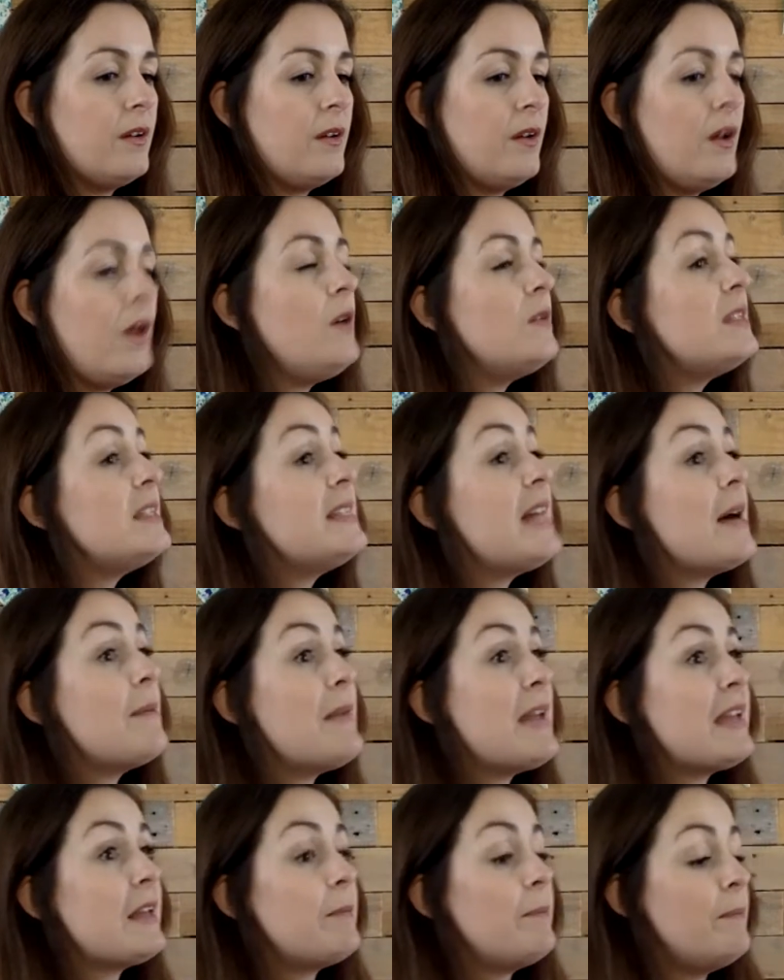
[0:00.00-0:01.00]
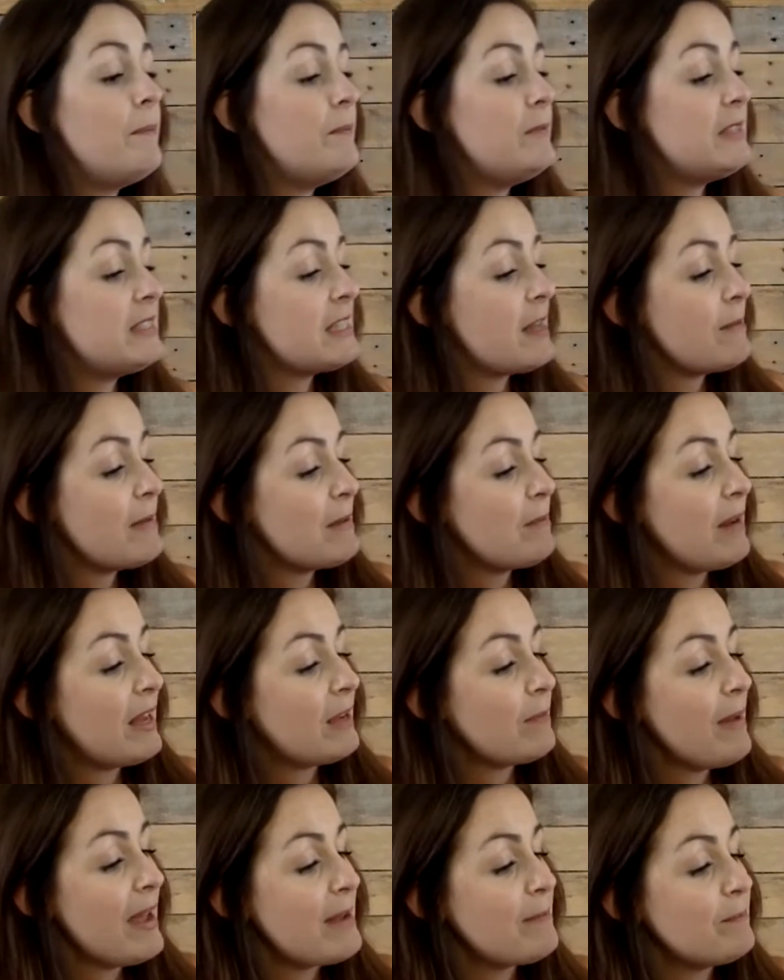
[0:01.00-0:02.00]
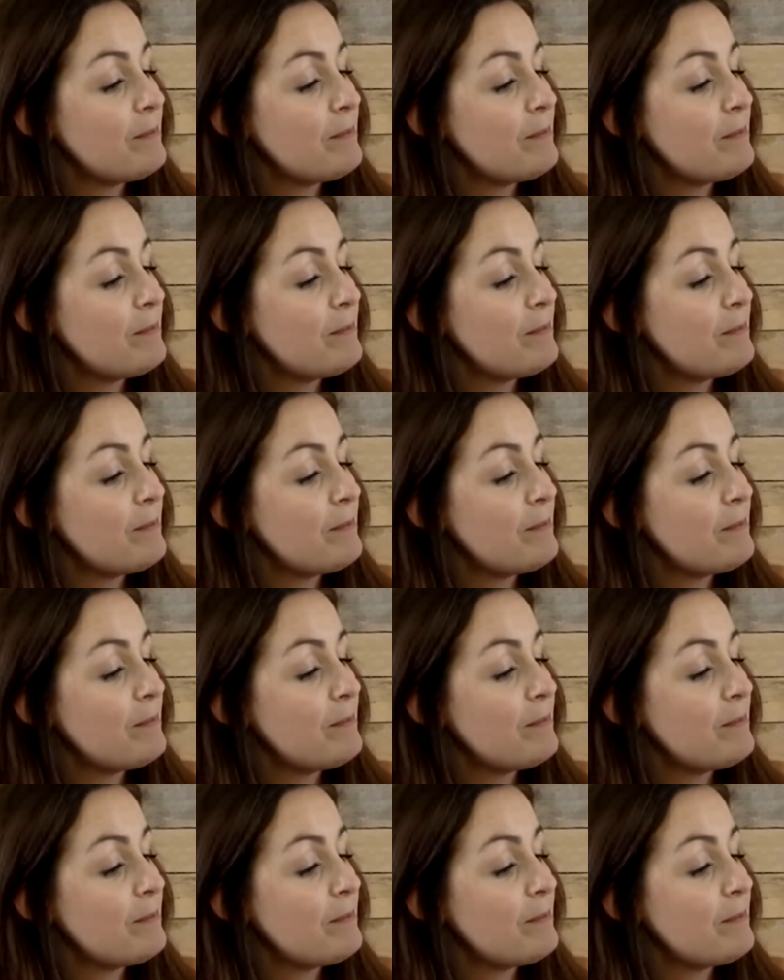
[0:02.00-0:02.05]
Oh, does that make black paint?